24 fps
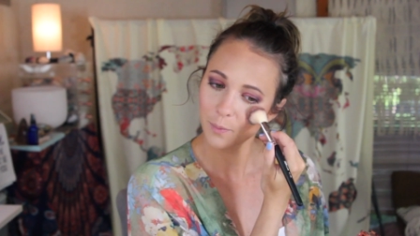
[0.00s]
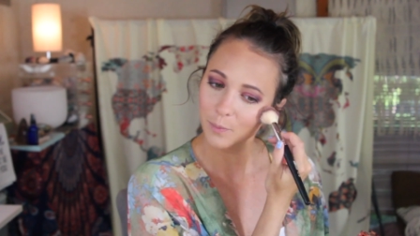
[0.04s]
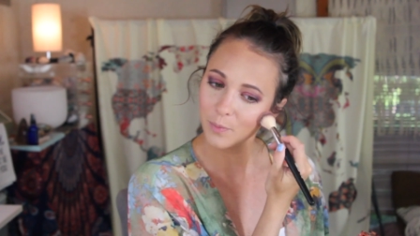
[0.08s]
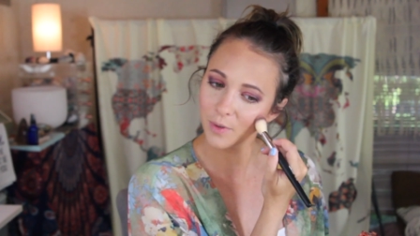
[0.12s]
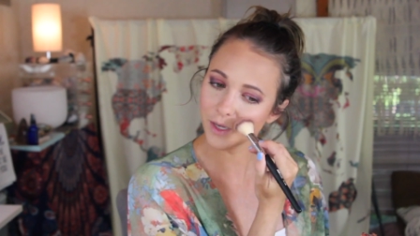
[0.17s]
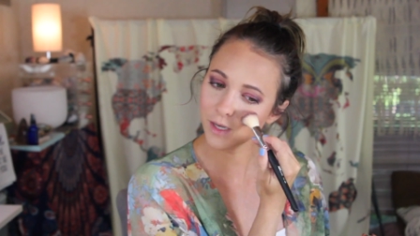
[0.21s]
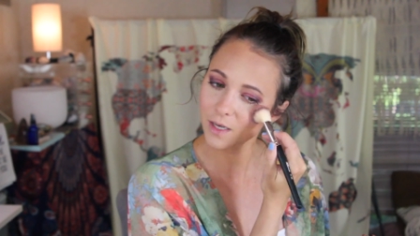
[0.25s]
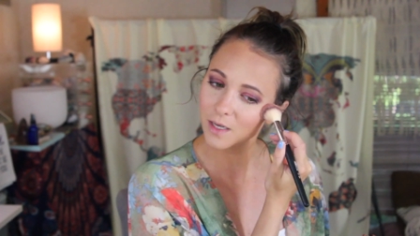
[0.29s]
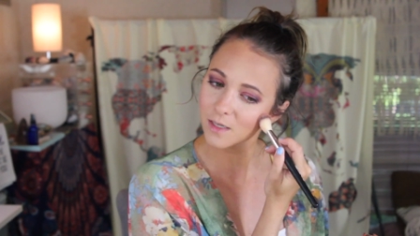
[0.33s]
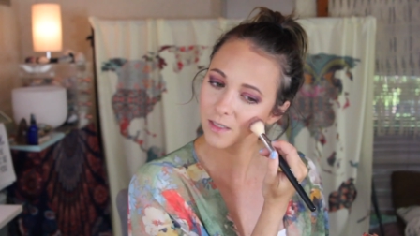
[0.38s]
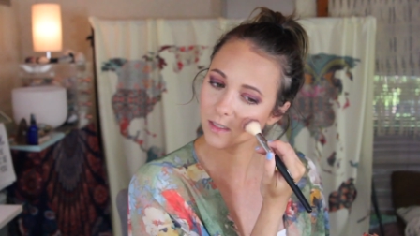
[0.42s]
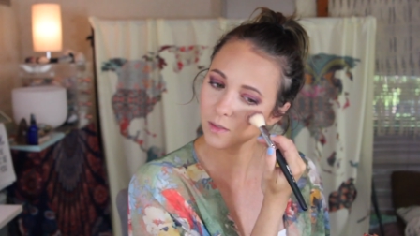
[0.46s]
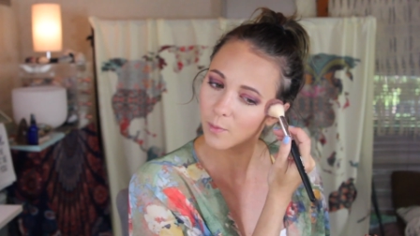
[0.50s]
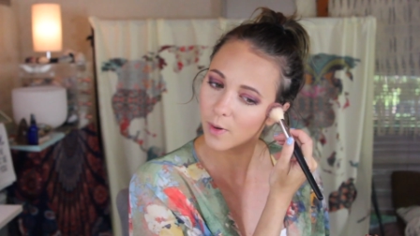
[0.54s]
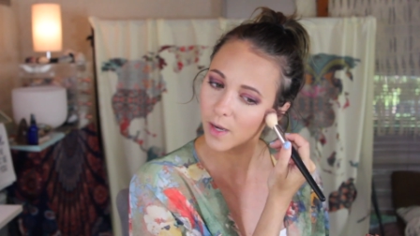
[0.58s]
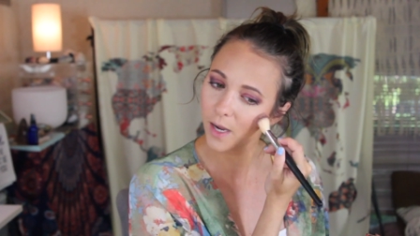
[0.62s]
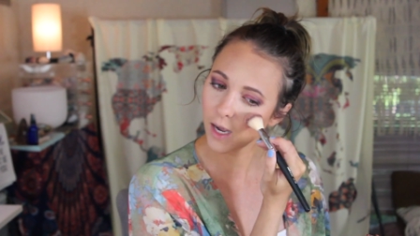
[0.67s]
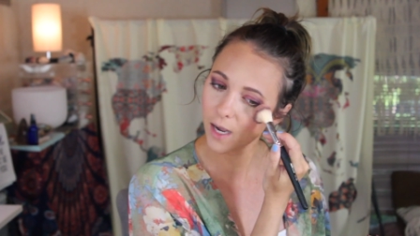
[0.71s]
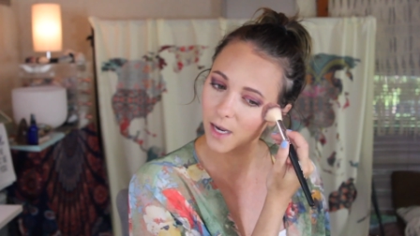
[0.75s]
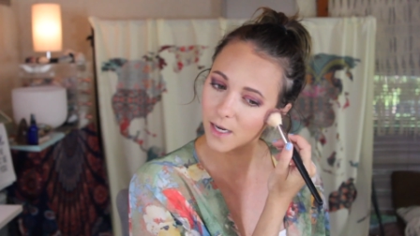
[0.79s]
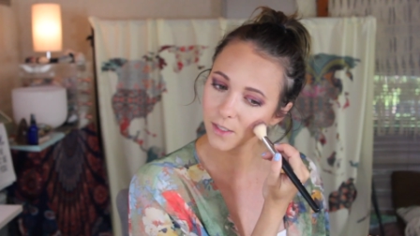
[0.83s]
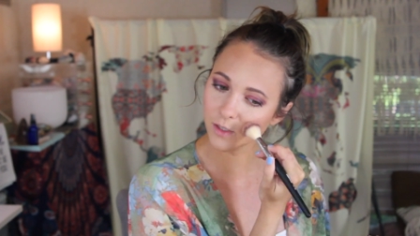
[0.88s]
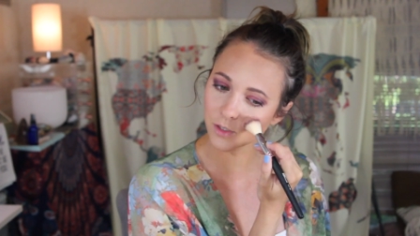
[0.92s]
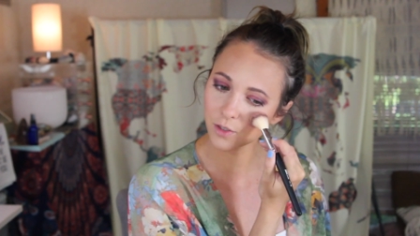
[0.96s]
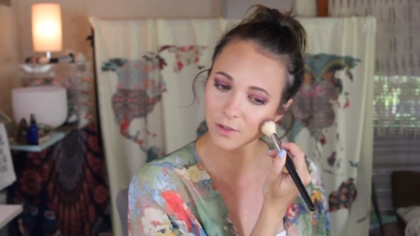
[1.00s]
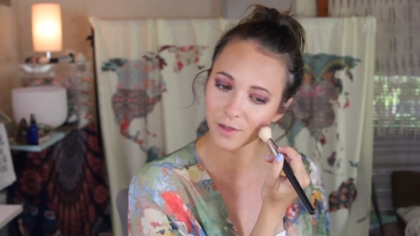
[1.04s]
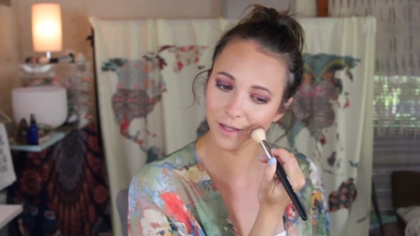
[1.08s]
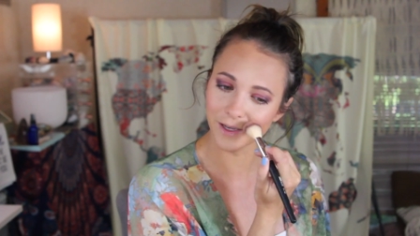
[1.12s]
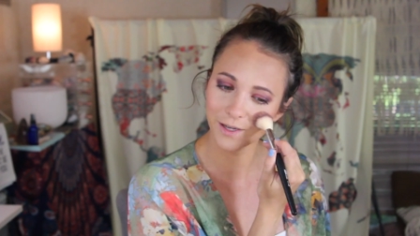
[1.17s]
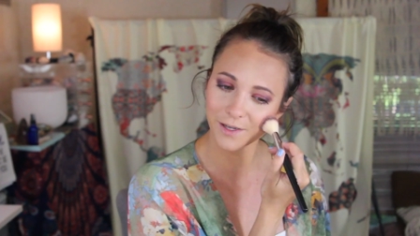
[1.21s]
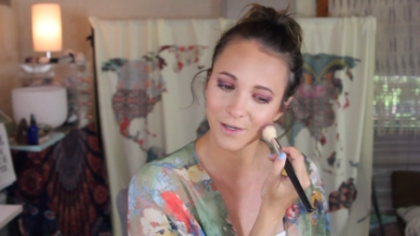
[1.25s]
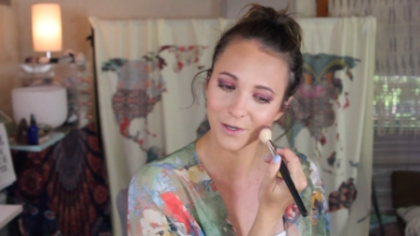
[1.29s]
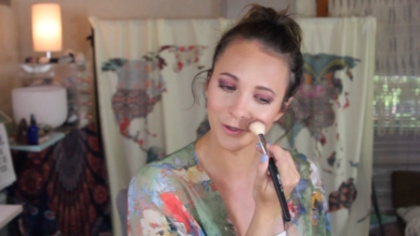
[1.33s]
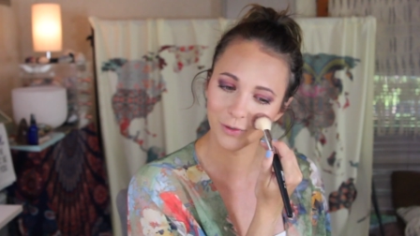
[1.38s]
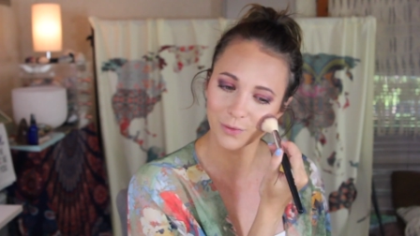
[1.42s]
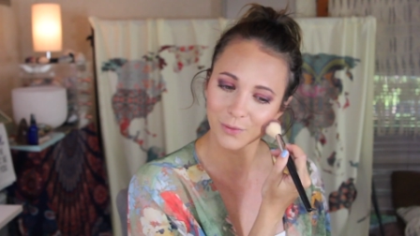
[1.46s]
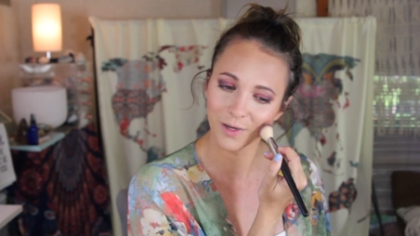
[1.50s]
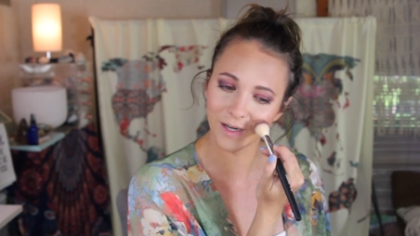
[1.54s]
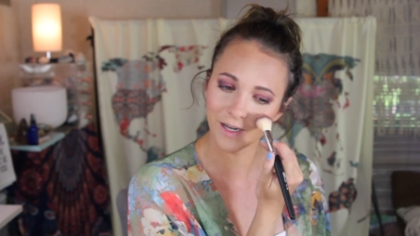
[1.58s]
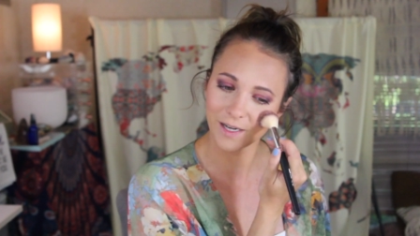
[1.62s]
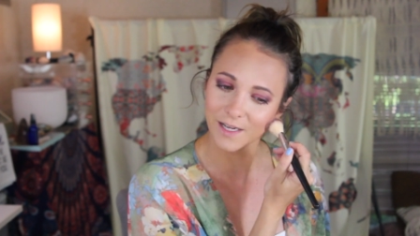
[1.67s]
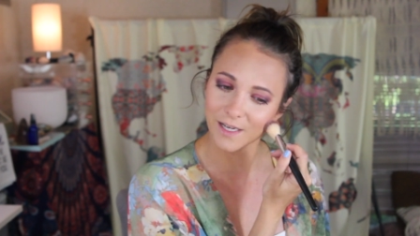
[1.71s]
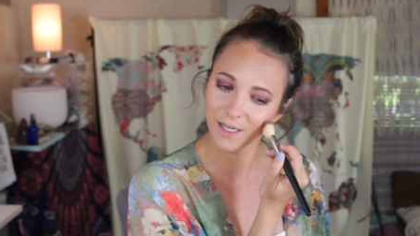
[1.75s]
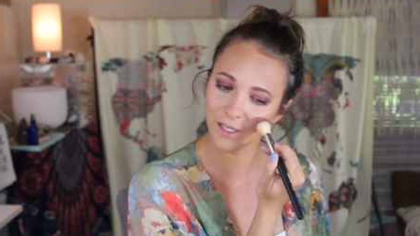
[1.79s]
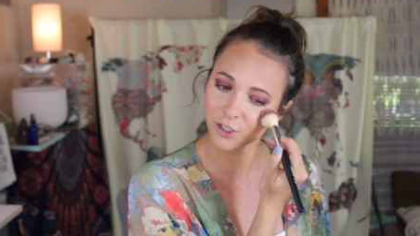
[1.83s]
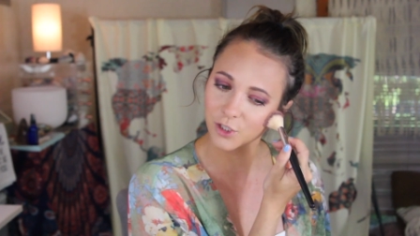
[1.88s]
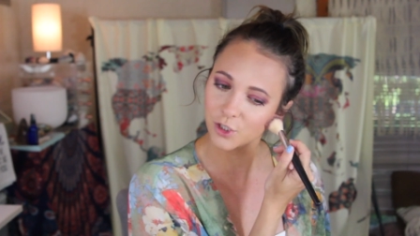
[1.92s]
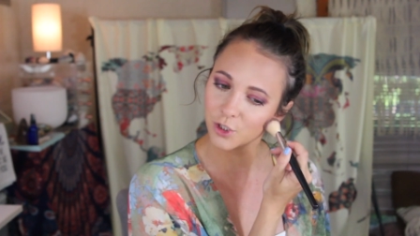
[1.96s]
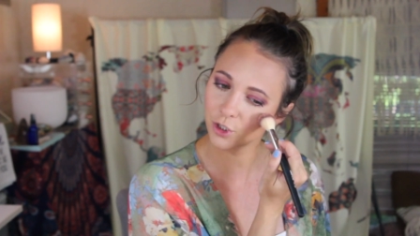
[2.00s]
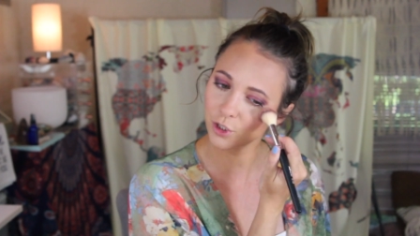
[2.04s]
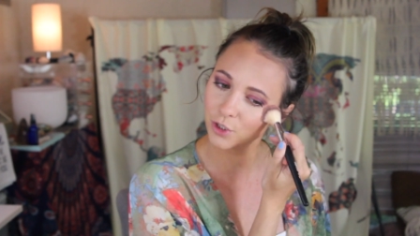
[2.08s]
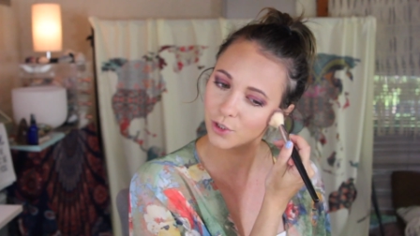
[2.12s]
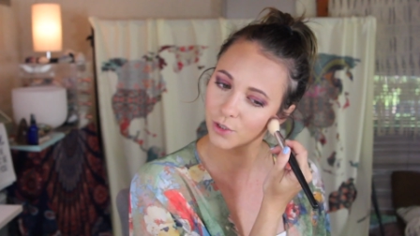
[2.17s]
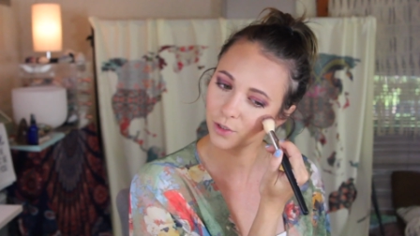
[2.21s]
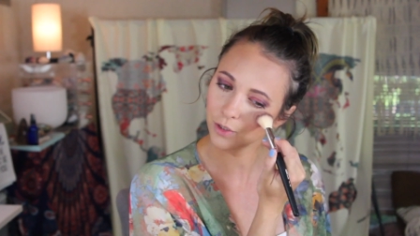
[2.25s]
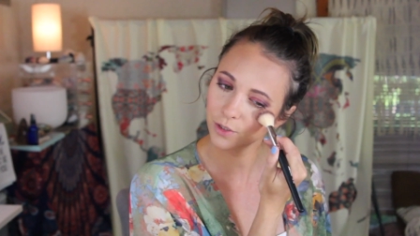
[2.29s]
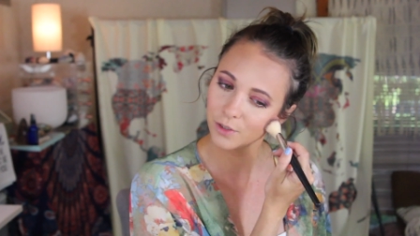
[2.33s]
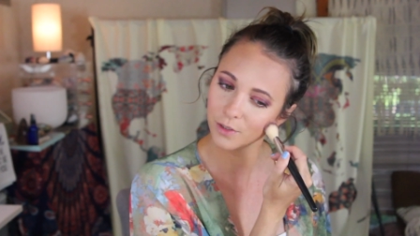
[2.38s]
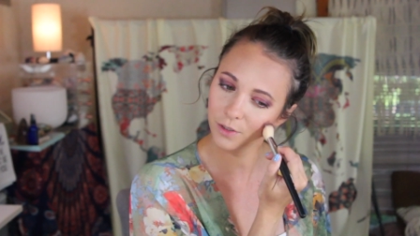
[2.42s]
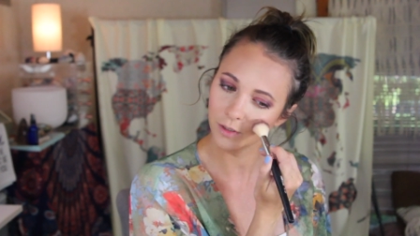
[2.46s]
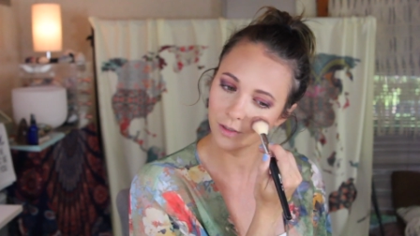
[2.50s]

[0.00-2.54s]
because my eyes are like a greenish